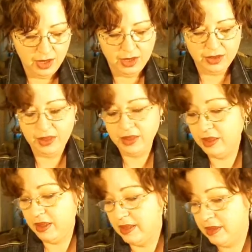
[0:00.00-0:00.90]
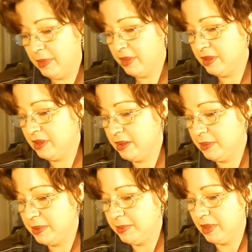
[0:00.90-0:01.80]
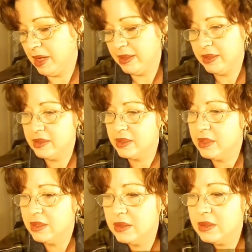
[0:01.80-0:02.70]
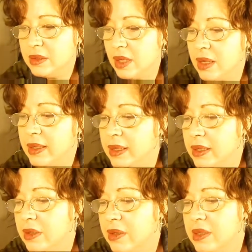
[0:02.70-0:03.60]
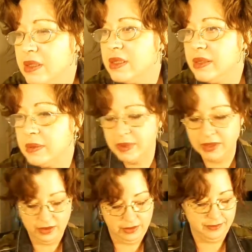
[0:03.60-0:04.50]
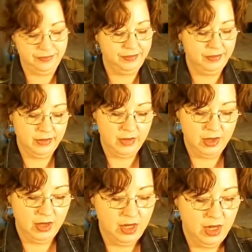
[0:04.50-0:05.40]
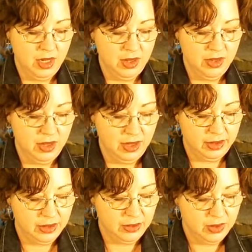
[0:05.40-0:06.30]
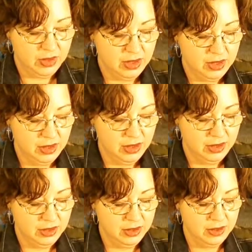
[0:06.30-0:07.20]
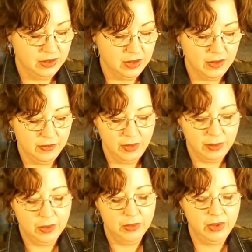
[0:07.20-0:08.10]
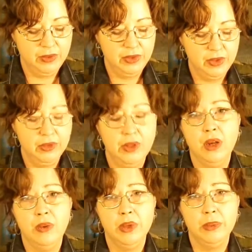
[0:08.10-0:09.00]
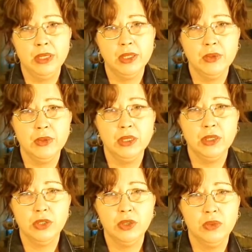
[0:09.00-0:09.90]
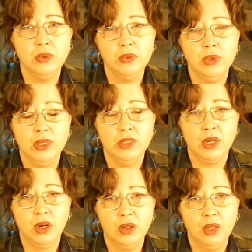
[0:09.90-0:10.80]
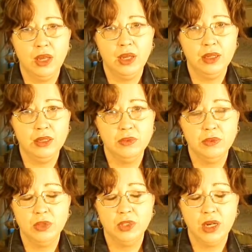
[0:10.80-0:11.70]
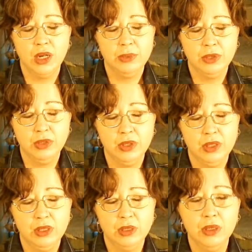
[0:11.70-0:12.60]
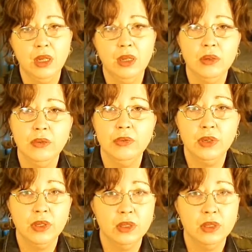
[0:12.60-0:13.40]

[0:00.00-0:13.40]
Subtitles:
It says it has them on the tips, but I didn't see any on the tips. The next one is from a review that I will be doing soon, the entire line, which I absolutely love,